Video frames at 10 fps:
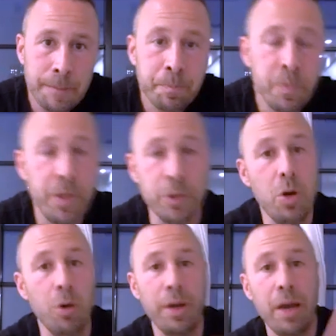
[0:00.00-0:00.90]
there's
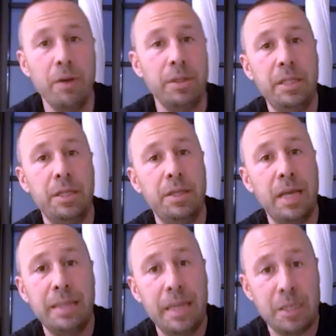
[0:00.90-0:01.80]
no guarantee that
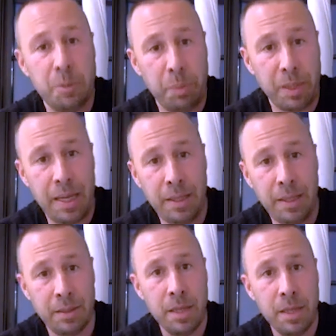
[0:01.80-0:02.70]
that takes
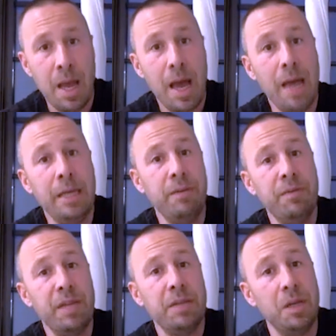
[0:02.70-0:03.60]
place. And even
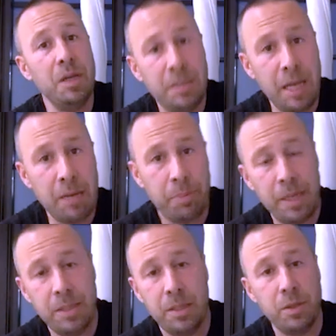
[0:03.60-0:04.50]
if that does take
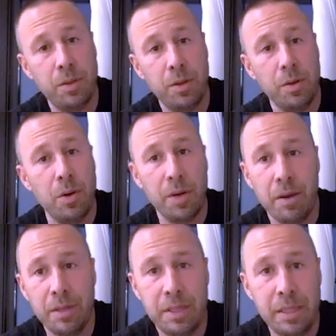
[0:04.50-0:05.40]
place, there, there are no
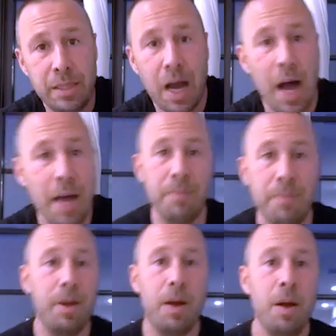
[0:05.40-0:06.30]
guarantees that
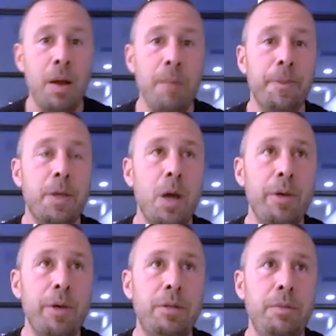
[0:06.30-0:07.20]
I'm
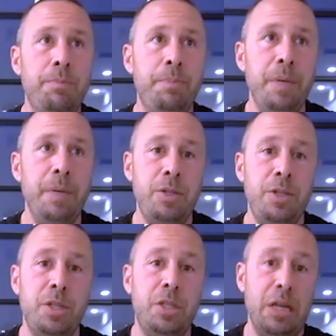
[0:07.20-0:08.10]
going to be
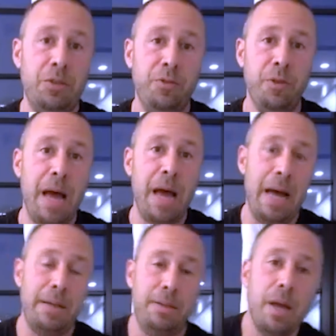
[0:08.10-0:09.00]
successful
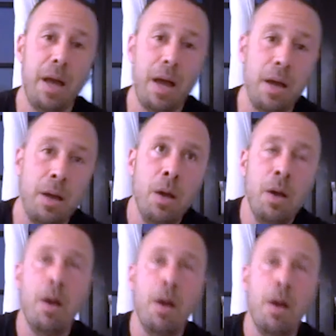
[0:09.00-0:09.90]
at,
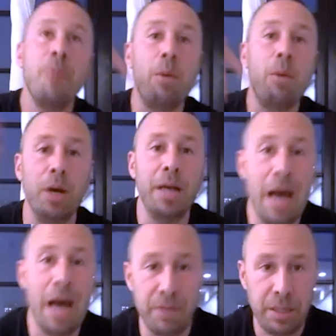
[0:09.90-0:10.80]
uh, that we're going to
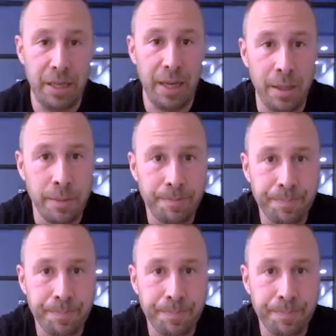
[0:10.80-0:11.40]
have a kid,